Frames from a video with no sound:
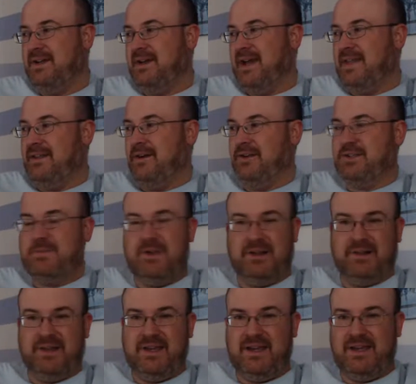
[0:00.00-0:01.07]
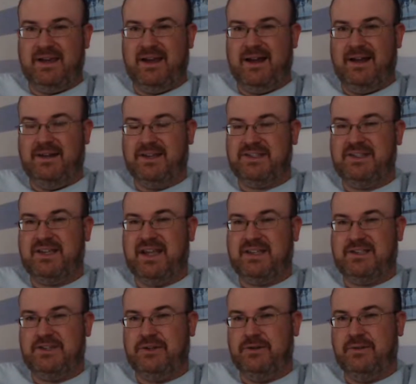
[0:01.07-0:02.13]
and then ultimately doesn't get
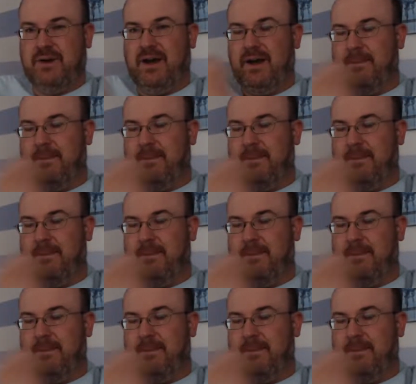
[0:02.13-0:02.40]
to